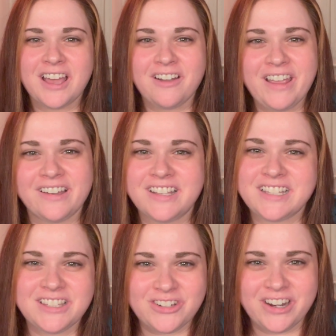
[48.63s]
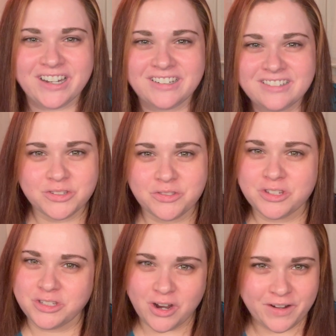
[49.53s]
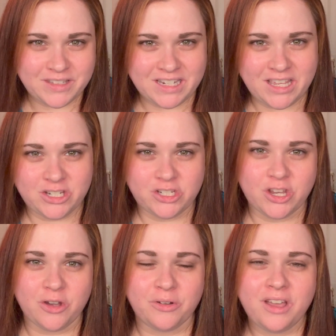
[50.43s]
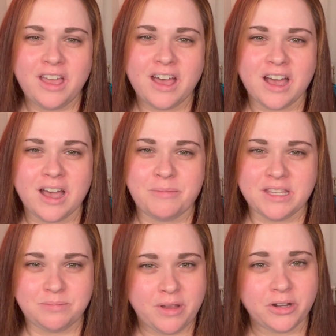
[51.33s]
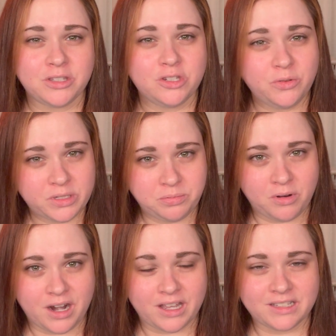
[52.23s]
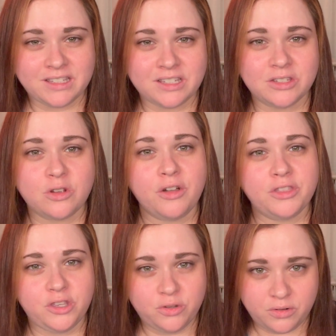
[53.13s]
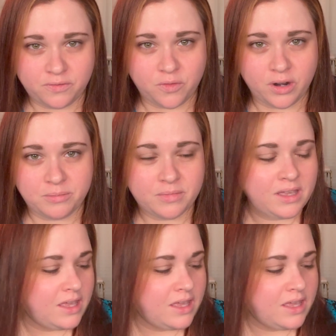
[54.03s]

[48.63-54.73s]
All right, let's get started. So the star of today's show is Merit's newest product. This is called the Uniform.